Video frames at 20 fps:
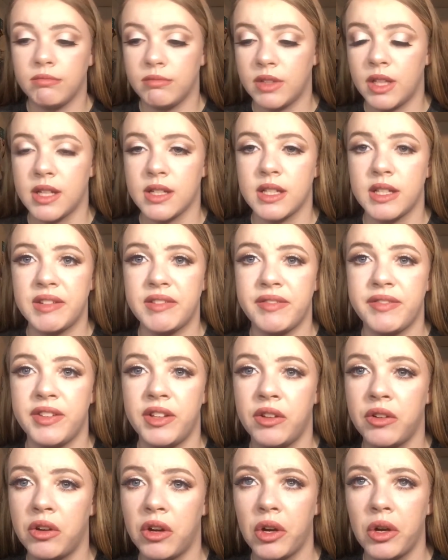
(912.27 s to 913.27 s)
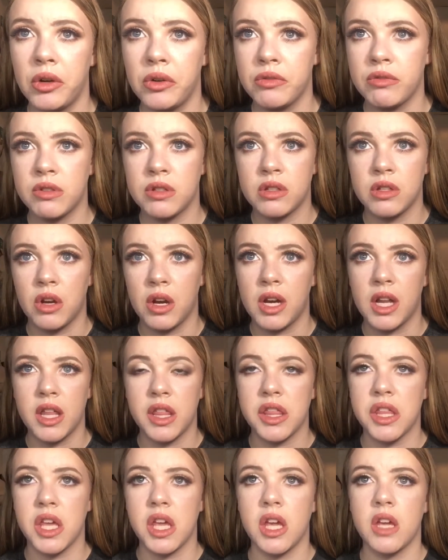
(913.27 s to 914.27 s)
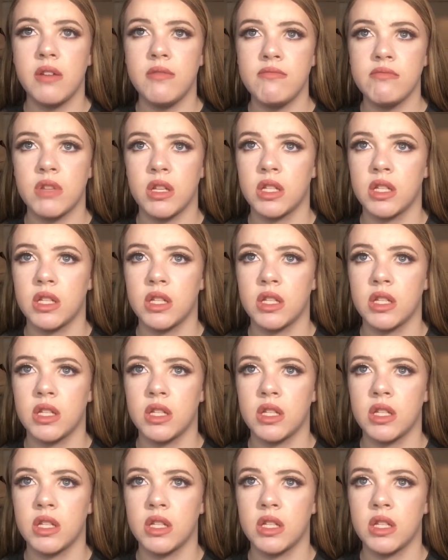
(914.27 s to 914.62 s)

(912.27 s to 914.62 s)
Doesn't feel gross or anything.